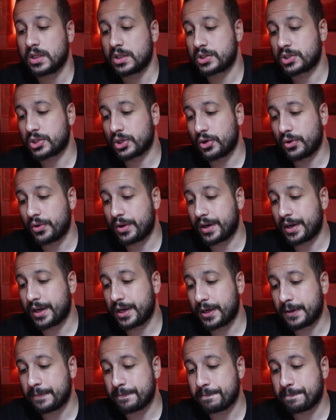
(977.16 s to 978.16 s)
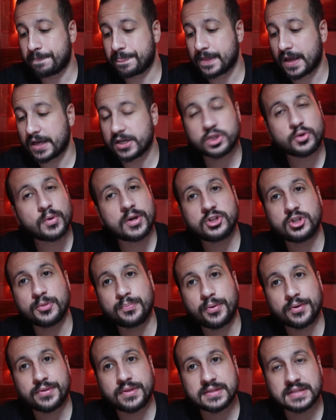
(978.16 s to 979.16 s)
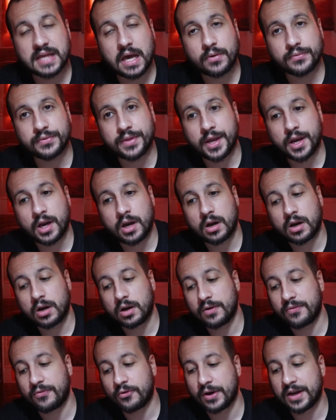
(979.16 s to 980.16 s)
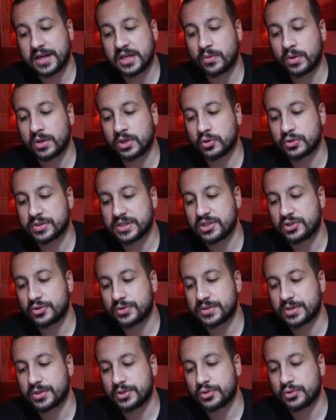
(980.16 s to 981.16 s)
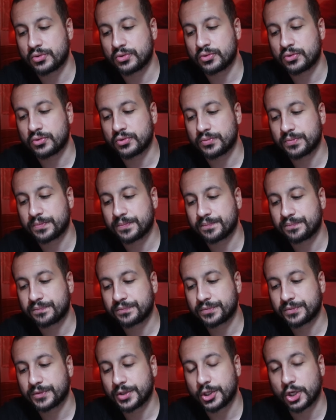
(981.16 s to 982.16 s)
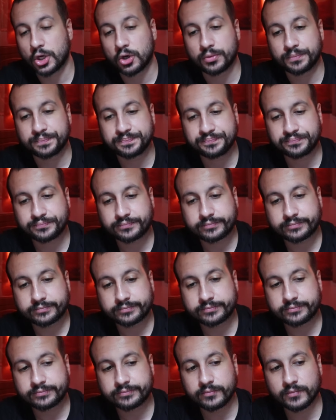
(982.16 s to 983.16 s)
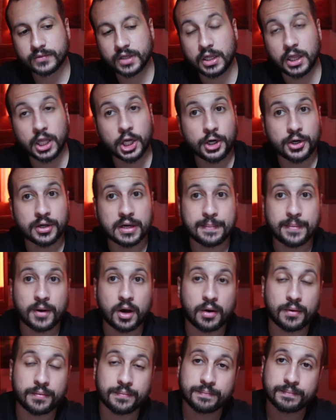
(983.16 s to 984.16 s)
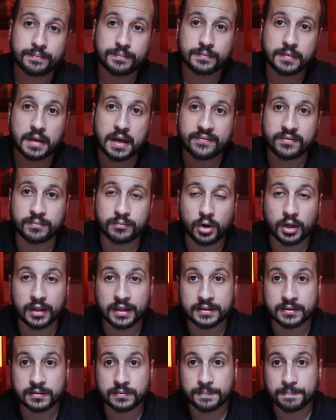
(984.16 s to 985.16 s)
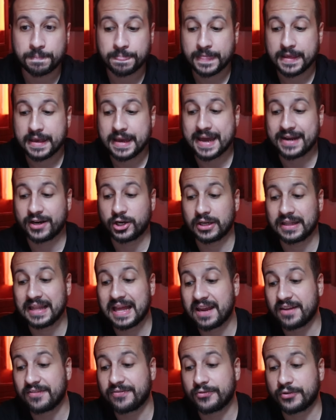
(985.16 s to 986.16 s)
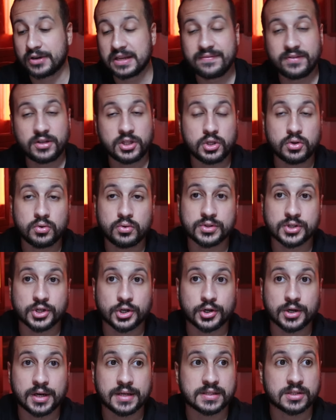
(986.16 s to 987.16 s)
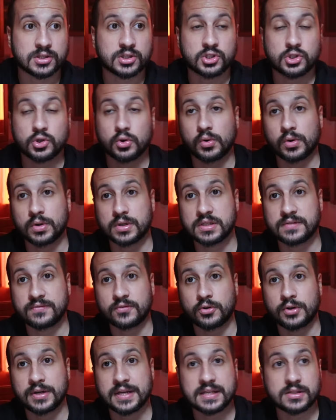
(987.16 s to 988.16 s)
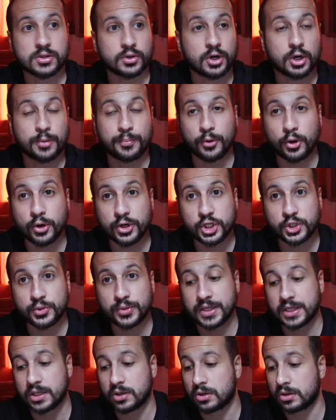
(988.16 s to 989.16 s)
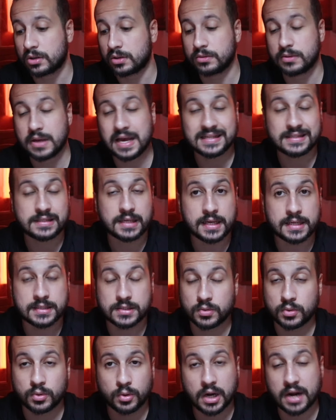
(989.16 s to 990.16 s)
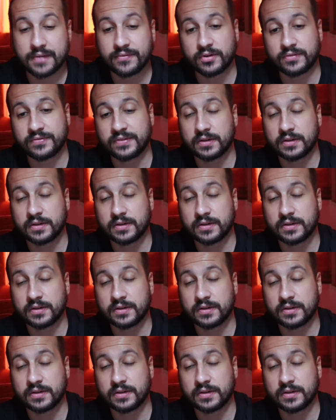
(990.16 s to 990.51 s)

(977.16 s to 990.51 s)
So um, I just wanted to put this out there for anyone who's interested to, you know, learn about Eavan Boland and her life, or even use her as a source for his or her poetry or essays or whatever.